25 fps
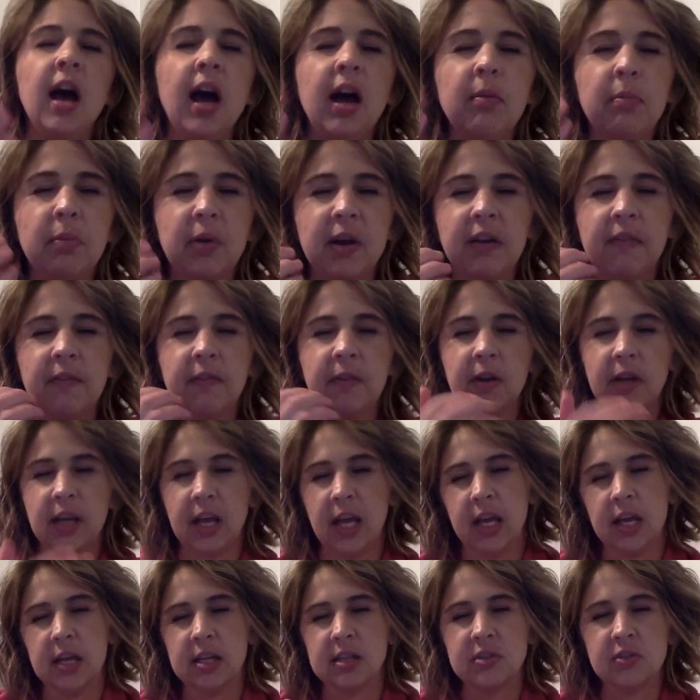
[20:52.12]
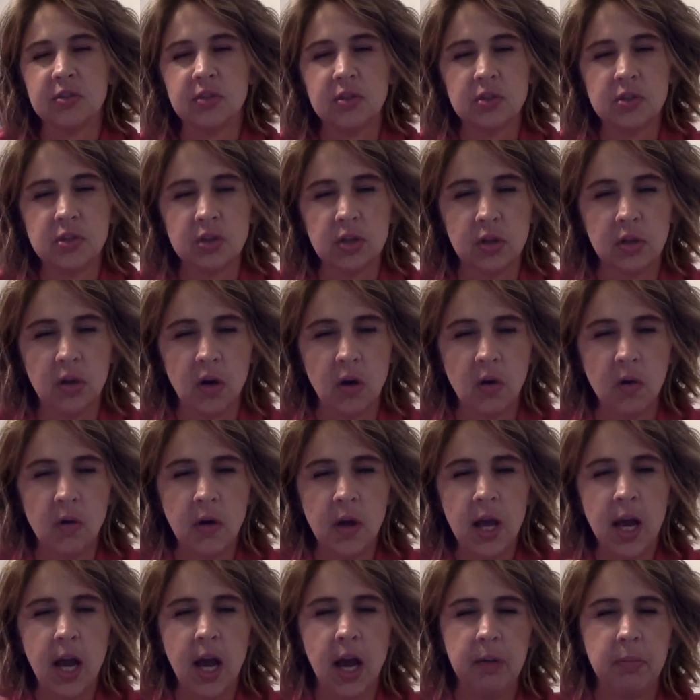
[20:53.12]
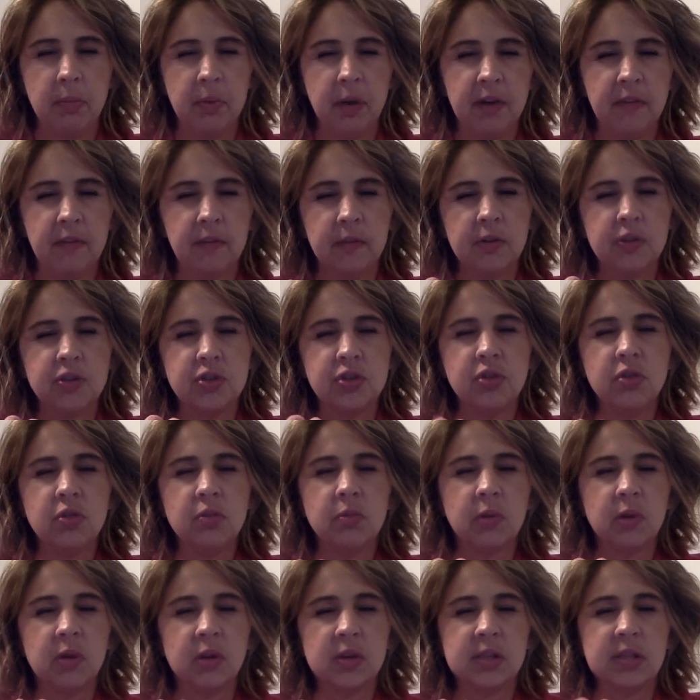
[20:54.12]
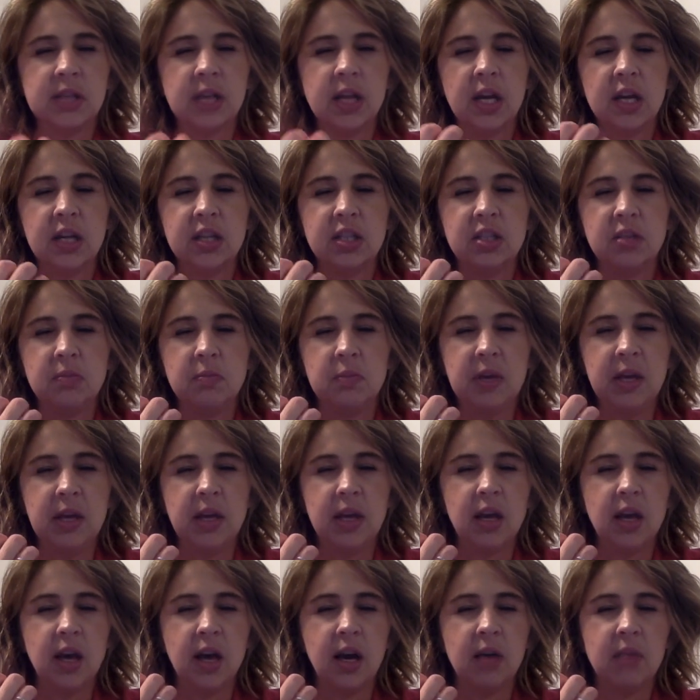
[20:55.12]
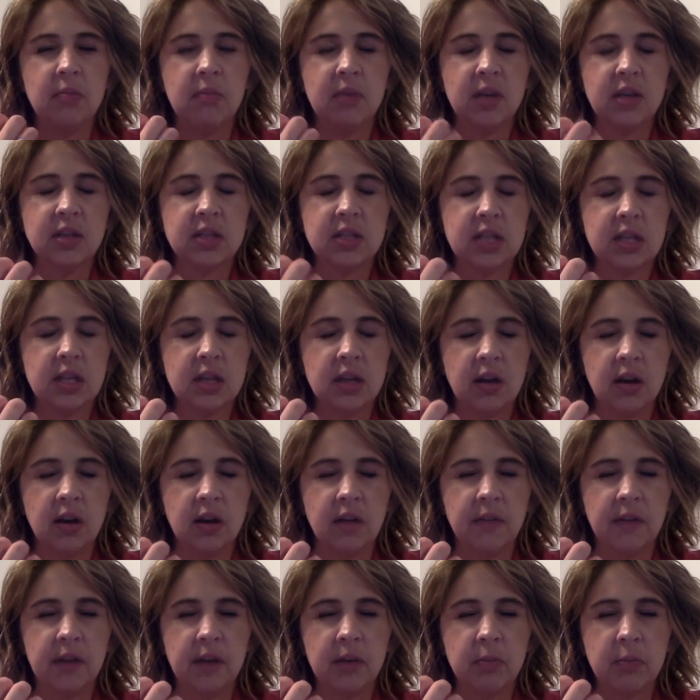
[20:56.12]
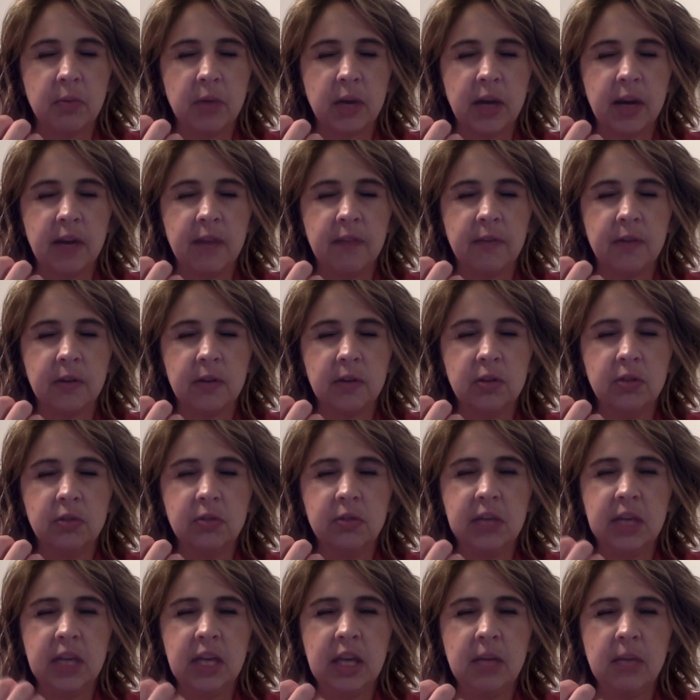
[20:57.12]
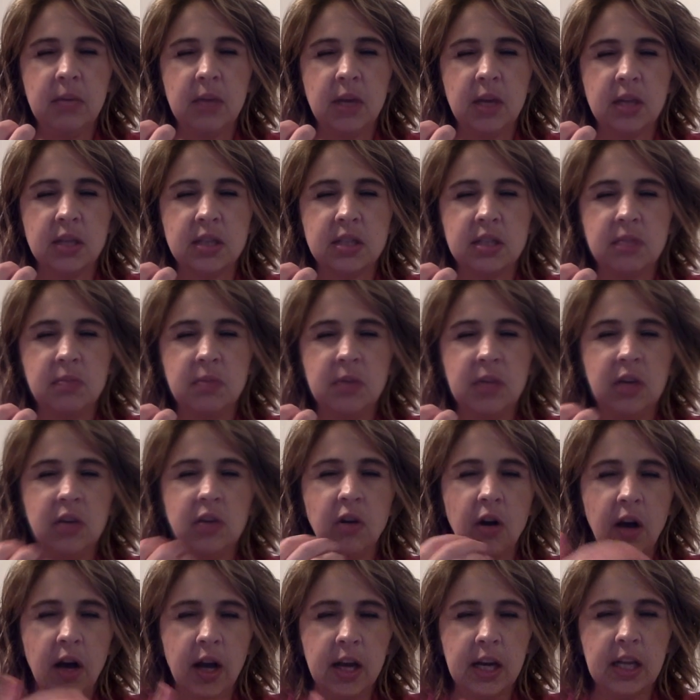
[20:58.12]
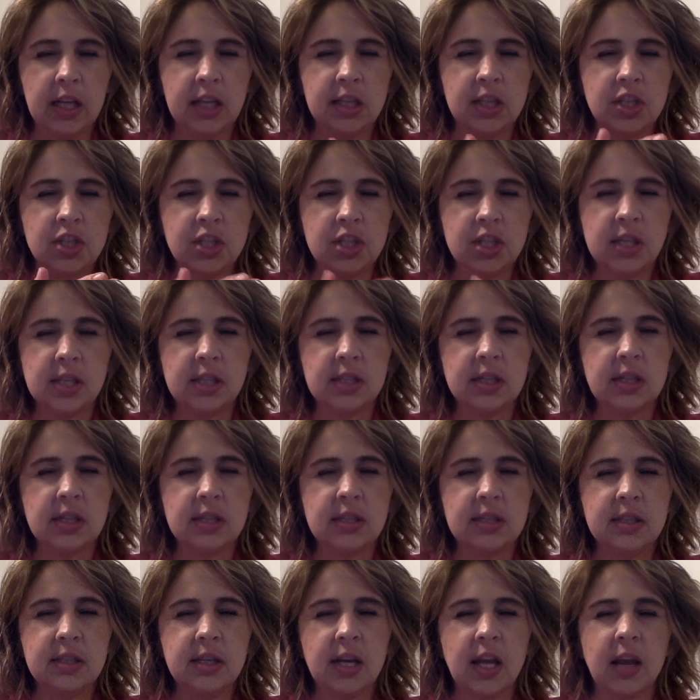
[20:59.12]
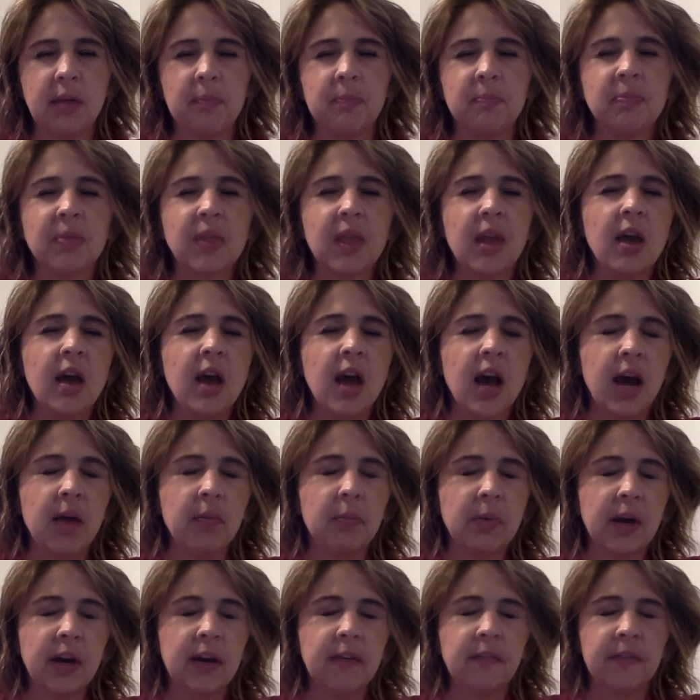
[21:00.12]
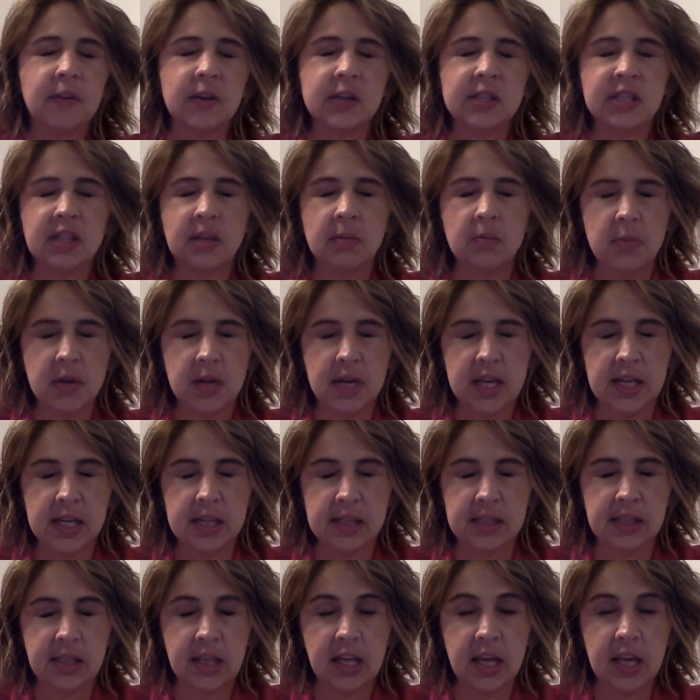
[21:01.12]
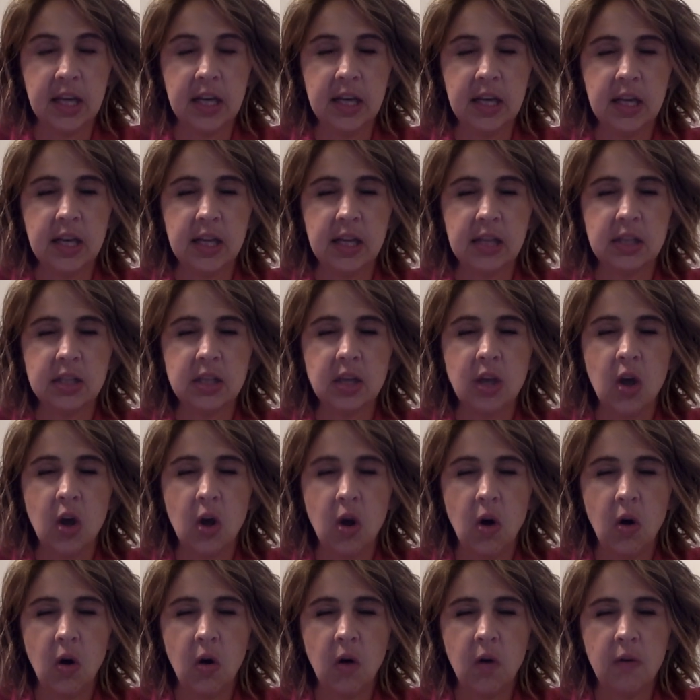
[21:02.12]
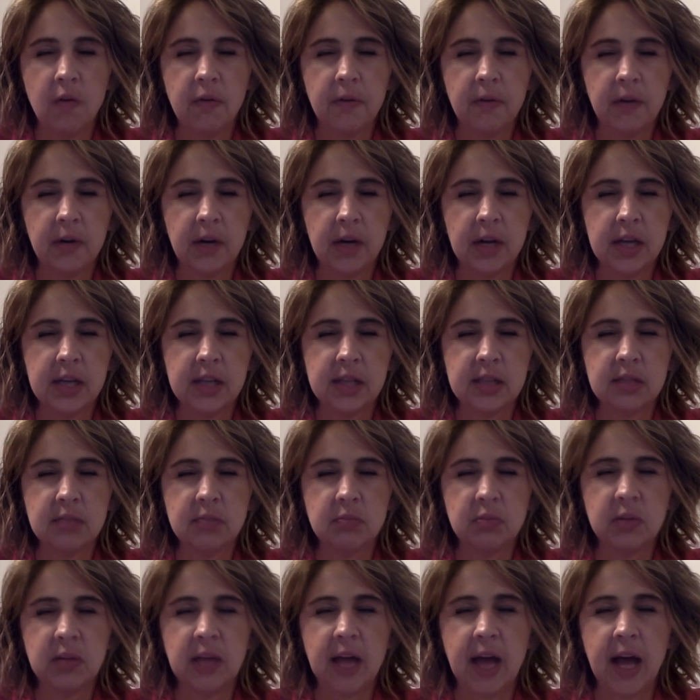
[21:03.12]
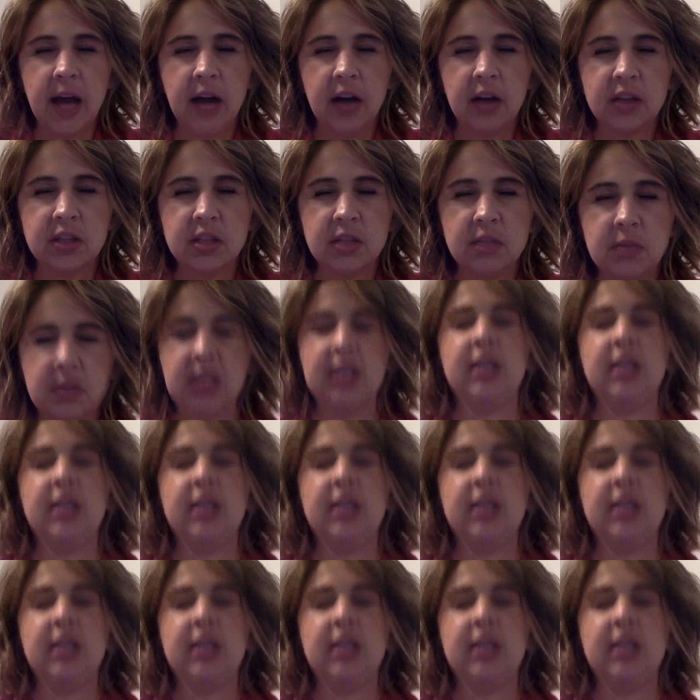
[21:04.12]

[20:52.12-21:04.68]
I pray for cancer to go. I pray for tumors to be uh, melted off. I pray for leukemia to be gone in Jesus' name. I pray for somebody's kidneys, ovaries, bladder to be